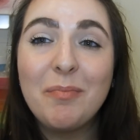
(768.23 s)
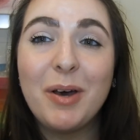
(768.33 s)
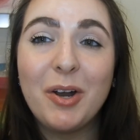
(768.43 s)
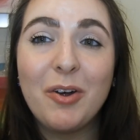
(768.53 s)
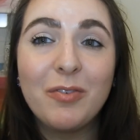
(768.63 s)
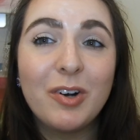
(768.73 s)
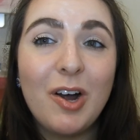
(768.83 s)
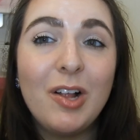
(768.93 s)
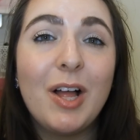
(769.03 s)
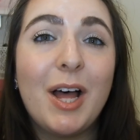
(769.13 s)
But
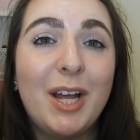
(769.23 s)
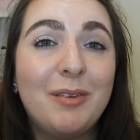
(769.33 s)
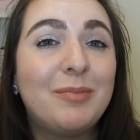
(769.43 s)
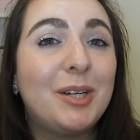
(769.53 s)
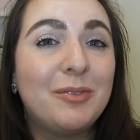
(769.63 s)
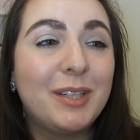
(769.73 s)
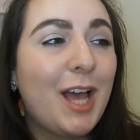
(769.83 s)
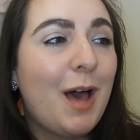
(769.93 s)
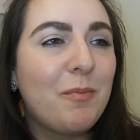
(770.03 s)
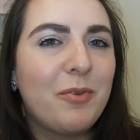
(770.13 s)
overall, I'm really
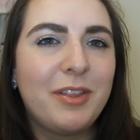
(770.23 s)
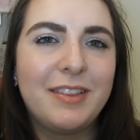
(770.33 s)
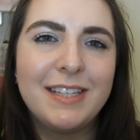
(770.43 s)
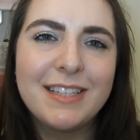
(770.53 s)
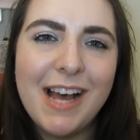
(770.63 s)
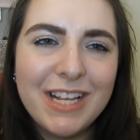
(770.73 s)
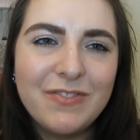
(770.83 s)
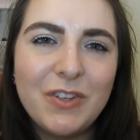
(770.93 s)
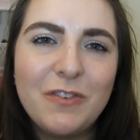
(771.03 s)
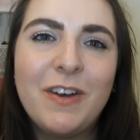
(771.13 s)
happy with it. These
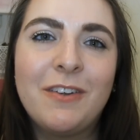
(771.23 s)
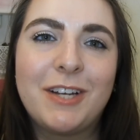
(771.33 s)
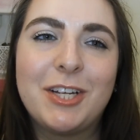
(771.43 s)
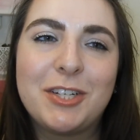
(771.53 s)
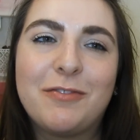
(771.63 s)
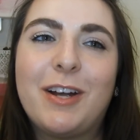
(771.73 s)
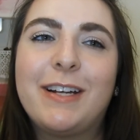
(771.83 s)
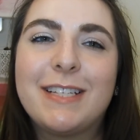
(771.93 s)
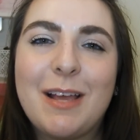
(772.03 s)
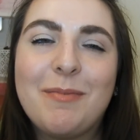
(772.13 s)
last 2 foundation
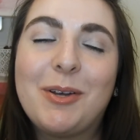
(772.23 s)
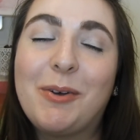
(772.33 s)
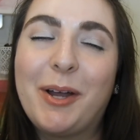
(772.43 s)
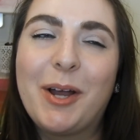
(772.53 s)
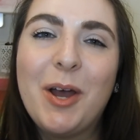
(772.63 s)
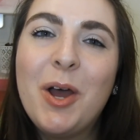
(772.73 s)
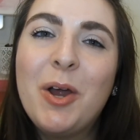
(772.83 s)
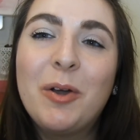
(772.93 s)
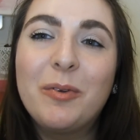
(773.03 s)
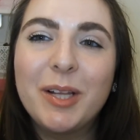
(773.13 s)
Fridays have been going
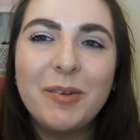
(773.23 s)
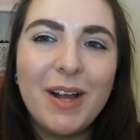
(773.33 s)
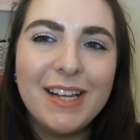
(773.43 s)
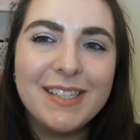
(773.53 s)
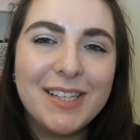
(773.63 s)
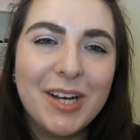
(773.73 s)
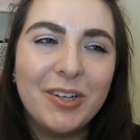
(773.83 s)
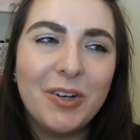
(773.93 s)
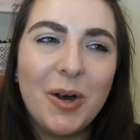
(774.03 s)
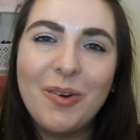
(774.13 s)
really well,
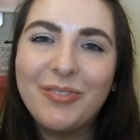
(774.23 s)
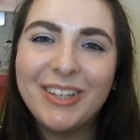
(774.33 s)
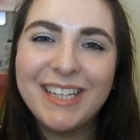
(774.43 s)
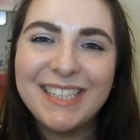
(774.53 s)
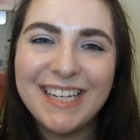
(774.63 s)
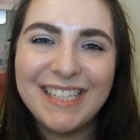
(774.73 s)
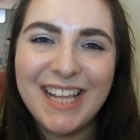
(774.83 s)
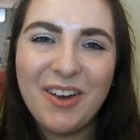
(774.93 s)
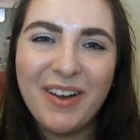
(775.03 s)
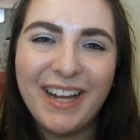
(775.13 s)
so hopefully it stays
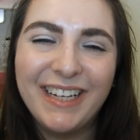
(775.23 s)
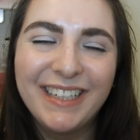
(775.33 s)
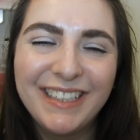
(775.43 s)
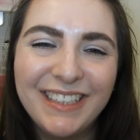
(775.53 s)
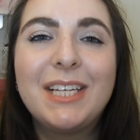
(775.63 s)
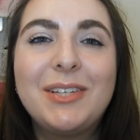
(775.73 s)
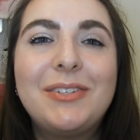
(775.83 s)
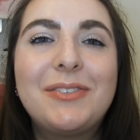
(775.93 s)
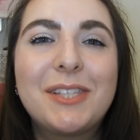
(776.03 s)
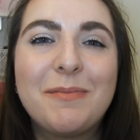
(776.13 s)
that way. Thank
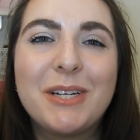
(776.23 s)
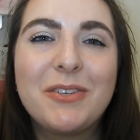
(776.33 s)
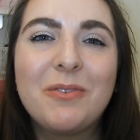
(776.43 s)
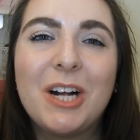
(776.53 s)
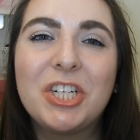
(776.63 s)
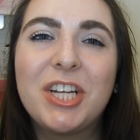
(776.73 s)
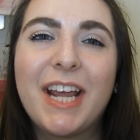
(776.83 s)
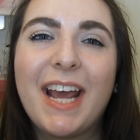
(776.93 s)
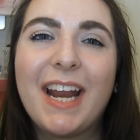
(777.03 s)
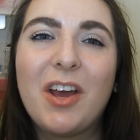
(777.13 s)
you so much for
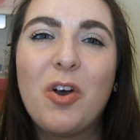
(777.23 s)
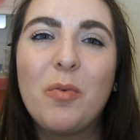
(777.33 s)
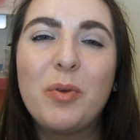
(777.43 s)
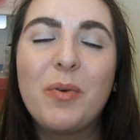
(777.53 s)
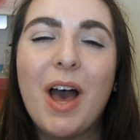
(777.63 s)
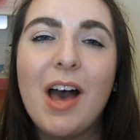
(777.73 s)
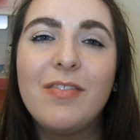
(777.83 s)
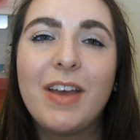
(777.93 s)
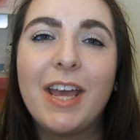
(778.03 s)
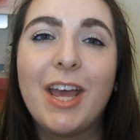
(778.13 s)
watching, and I hope you
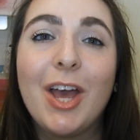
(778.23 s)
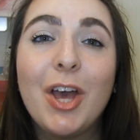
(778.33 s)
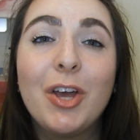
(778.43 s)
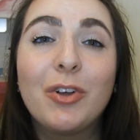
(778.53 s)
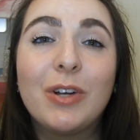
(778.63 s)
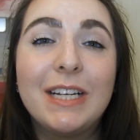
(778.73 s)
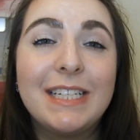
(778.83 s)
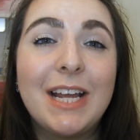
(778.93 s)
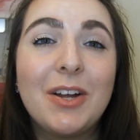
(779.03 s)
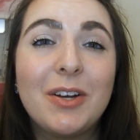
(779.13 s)
have a
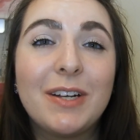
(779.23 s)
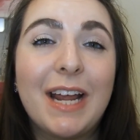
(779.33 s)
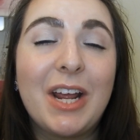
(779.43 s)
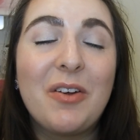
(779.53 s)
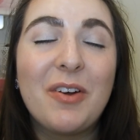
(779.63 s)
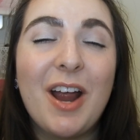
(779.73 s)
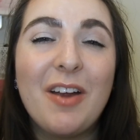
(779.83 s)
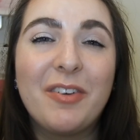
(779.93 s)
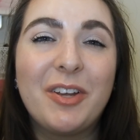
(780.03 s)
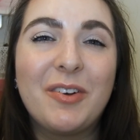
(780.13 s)
great day or night
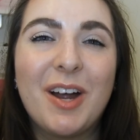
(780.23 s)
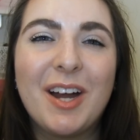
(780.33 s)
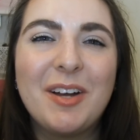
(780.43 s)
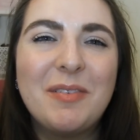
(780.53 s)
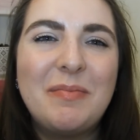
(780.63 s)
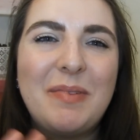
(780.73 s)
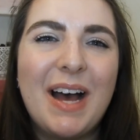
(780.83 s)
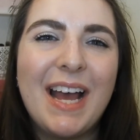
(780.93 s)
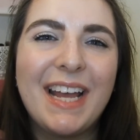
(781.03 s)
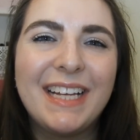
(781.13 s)
wherever you are.
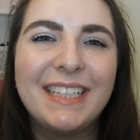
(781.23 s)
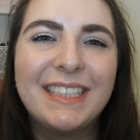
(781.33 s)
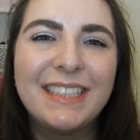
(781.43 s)
Bye.